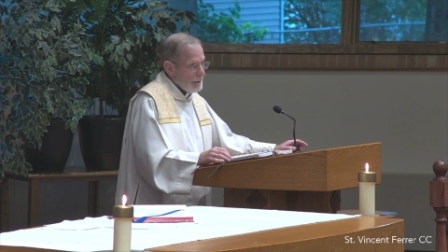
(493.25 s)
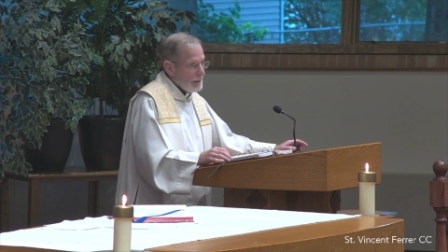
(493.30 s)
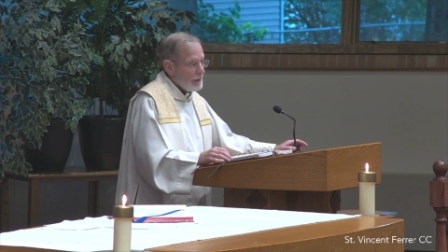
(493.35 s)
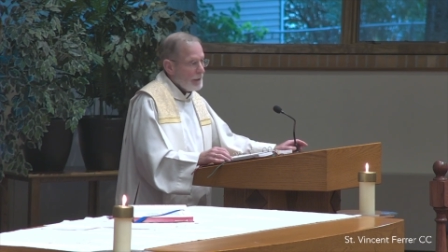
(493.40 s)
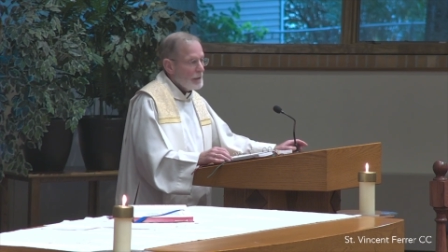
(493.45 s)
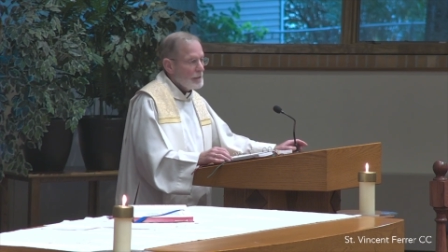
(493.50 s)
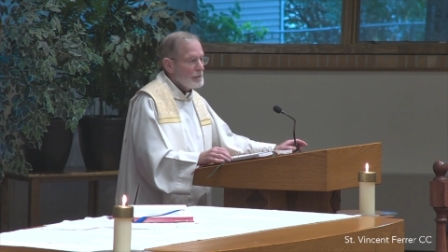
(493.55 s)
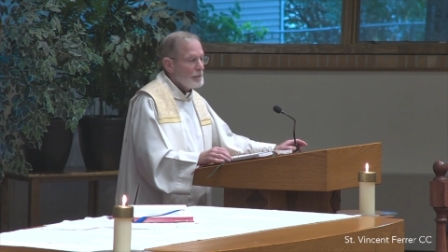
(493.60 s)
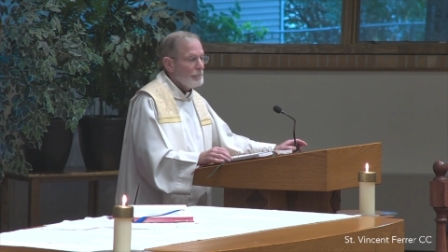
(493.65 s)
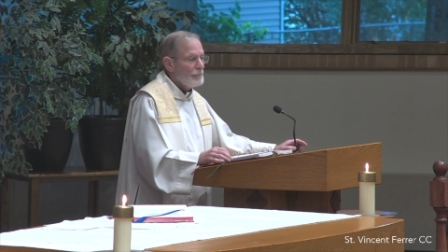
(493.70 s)

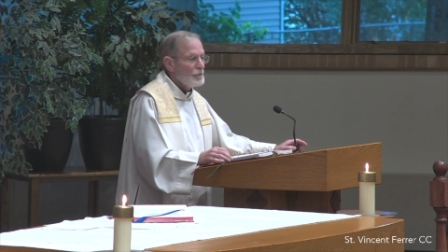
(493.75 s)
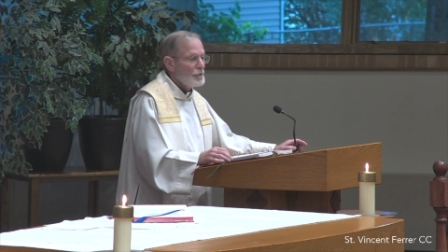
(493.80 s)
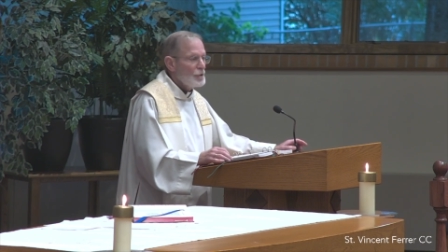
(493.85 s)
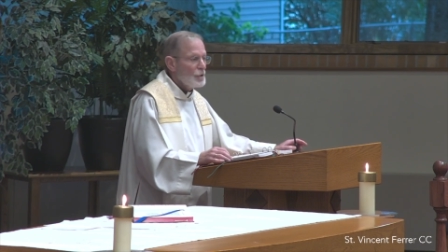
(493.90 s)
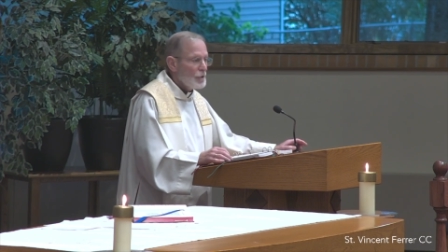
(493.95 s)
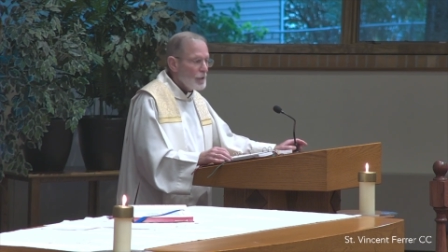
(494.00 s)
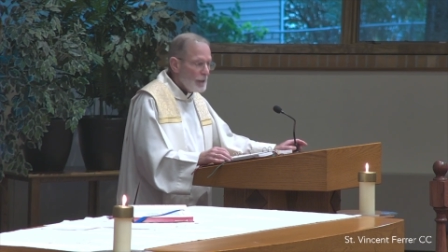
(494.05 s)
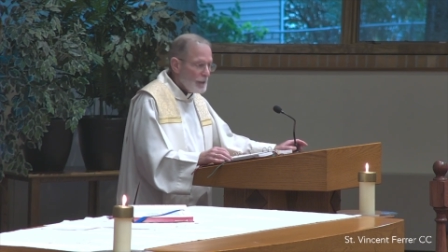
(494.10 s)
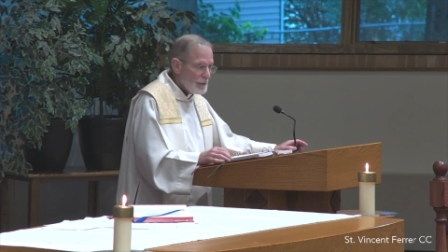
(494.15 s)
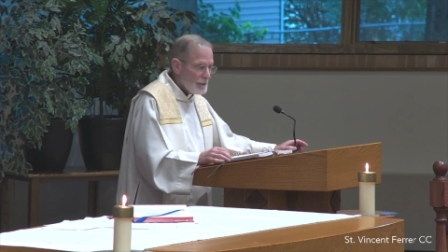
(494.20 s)
Because
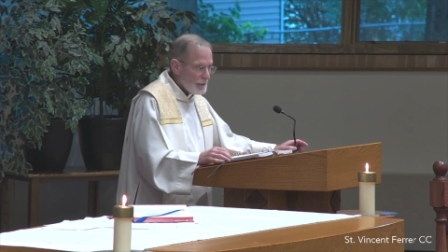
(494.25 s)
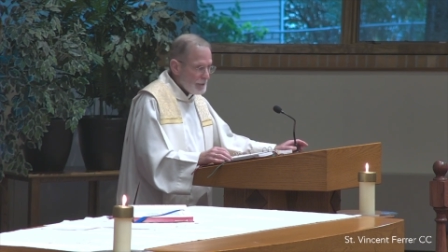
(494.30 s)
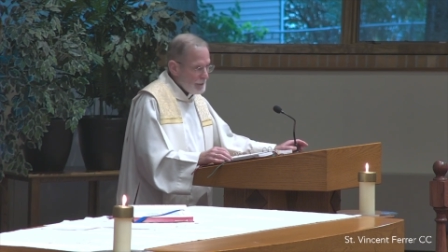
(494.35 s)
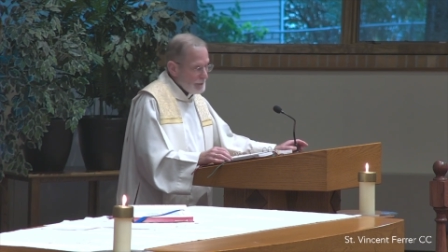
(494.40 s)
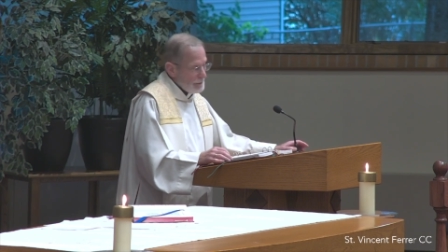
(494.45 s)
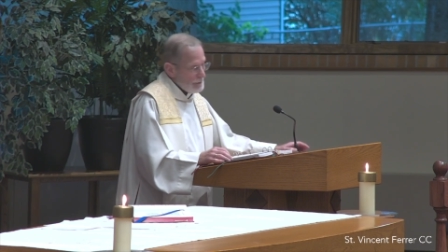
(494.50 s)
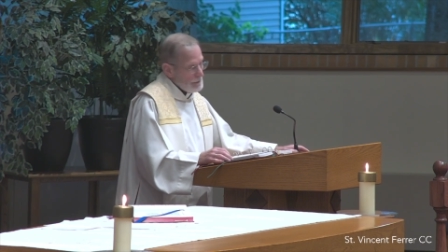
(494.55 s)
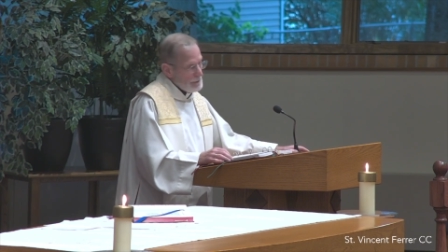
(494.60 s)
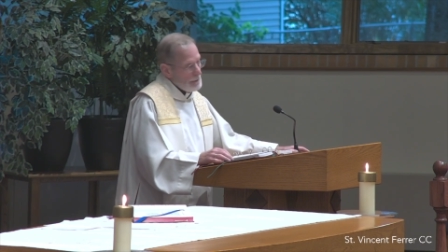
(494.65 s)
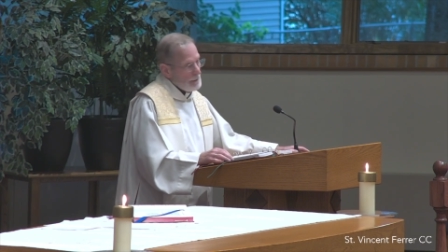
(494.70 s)
of
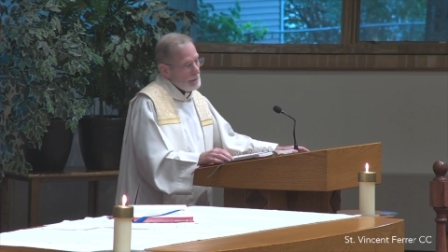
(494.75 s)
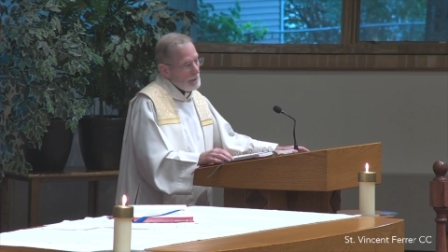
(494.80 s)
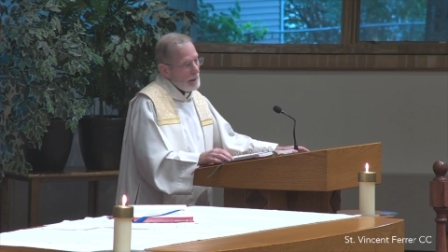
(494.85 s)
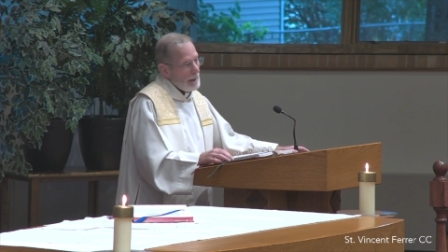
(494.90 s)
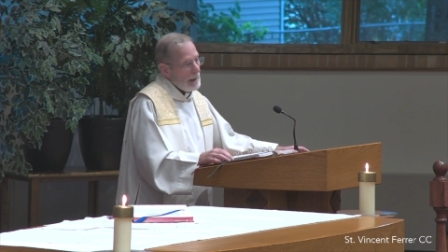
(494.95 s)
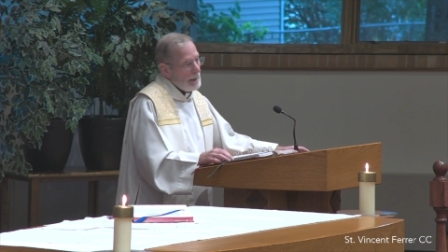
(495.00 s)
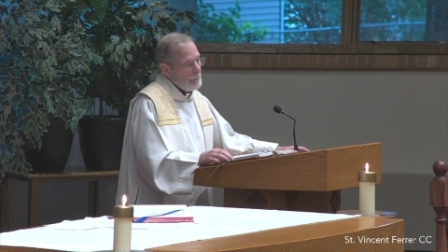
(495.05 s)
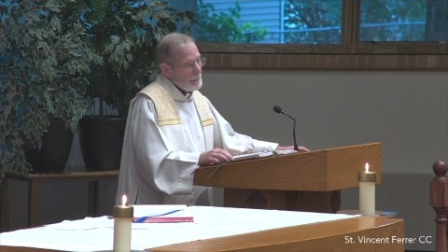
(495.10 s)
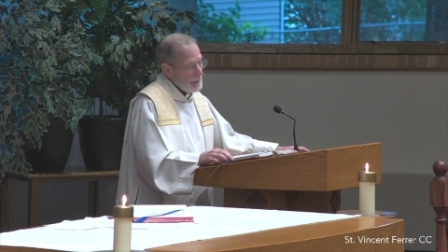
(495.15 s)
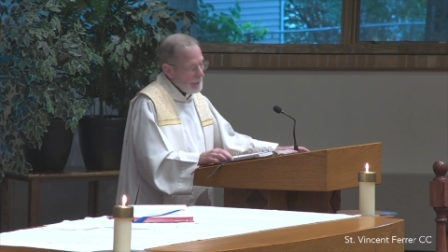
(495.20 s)
Jesus,
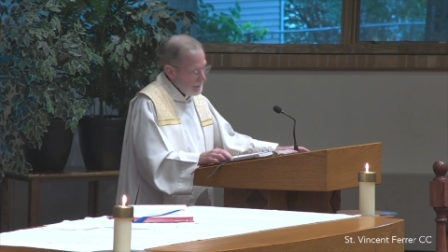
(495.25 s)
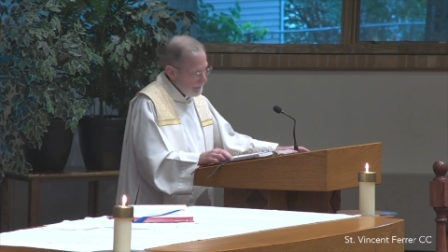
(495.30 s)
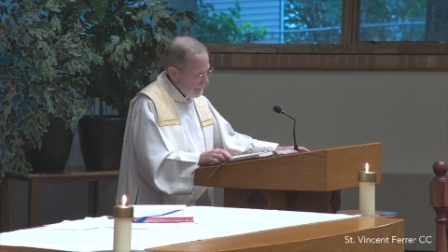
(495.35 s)
I'm